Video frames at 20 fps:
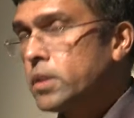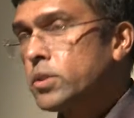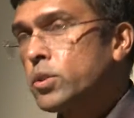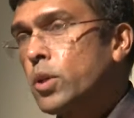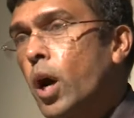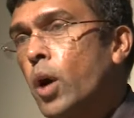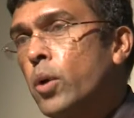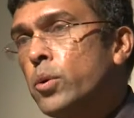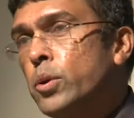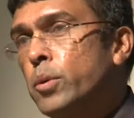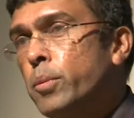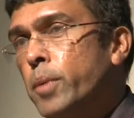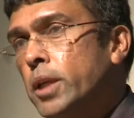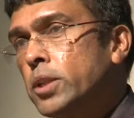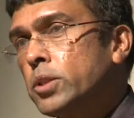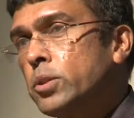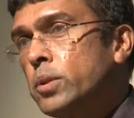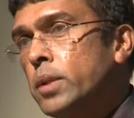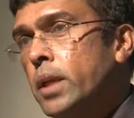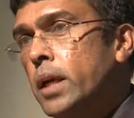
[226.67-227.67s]
So how do you make
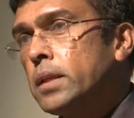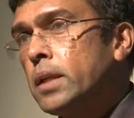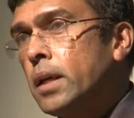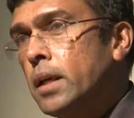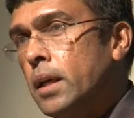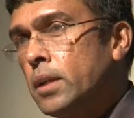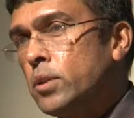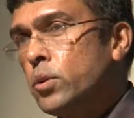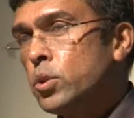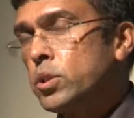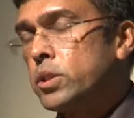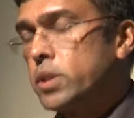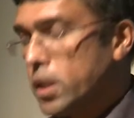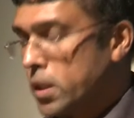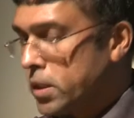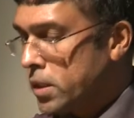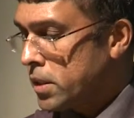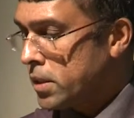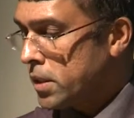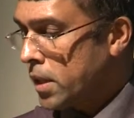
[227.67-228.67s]
sure that those
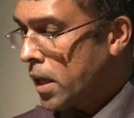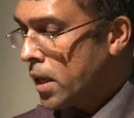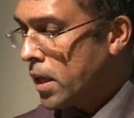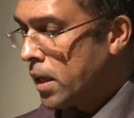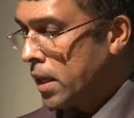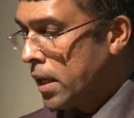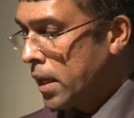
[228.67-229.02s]
changes are,